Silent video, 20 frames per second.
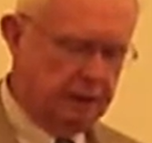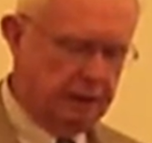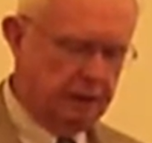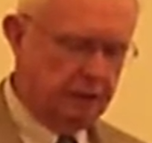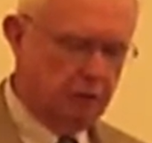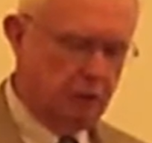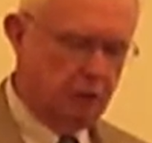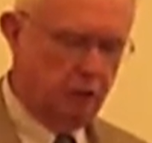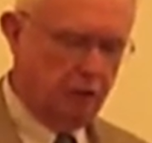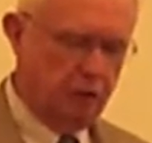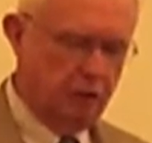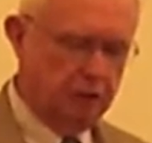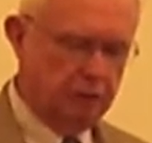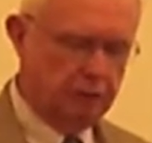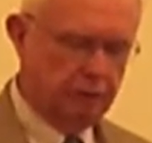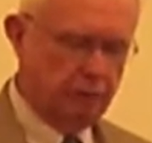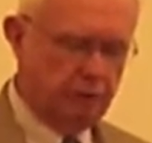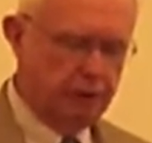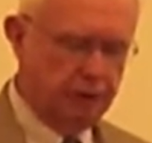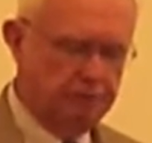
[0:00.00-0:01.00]
in all the
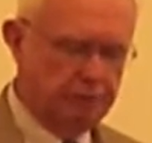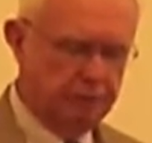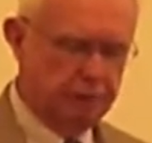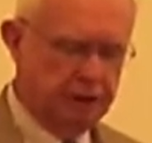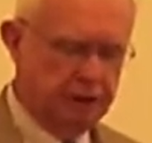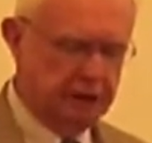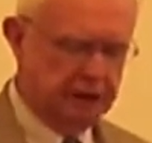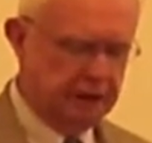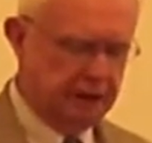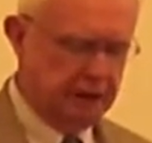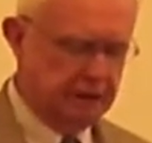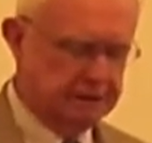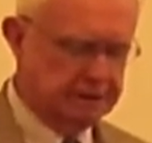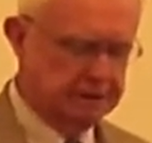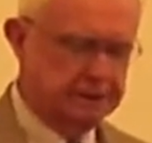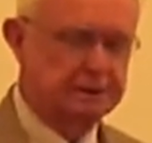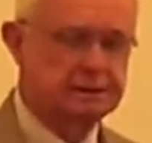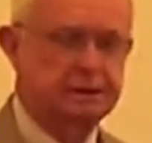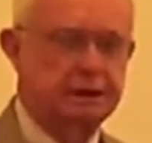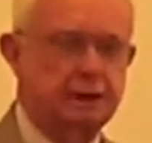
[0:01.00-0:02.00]
Grand Prix
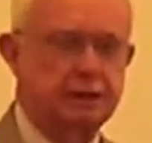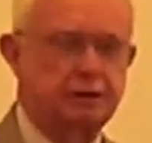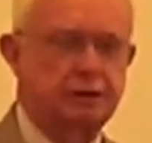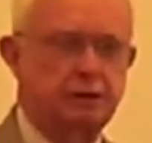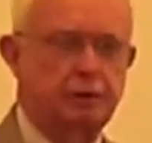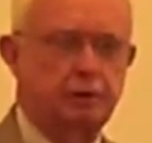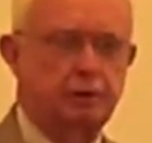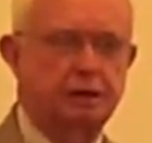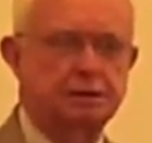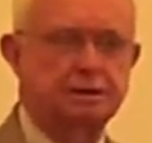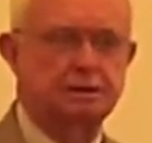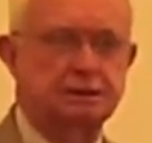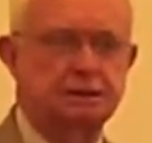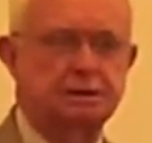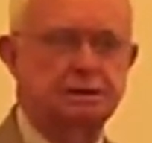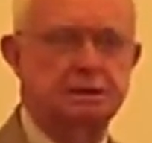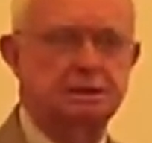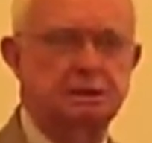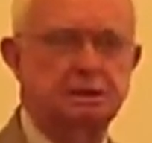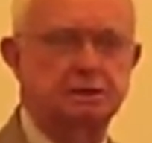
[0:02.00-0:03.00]
classes at the
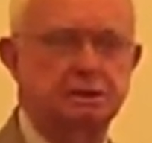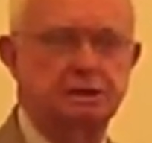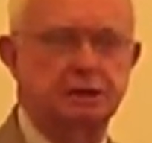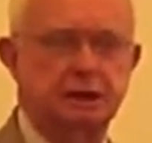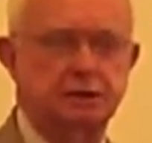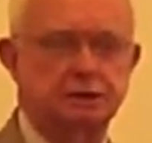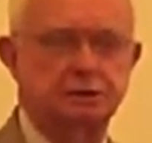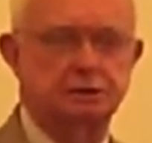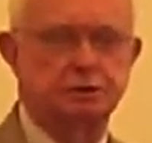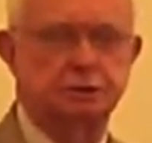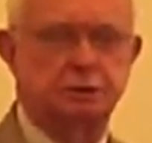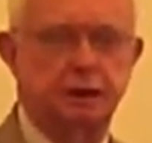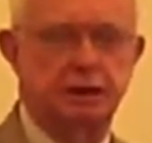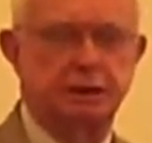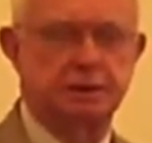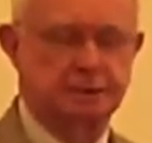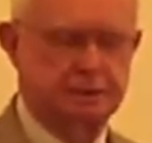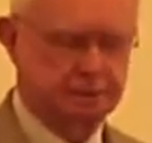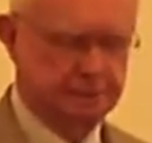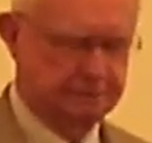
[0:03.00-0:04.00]
USET selection
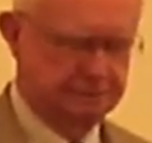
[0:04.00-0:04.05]
trials.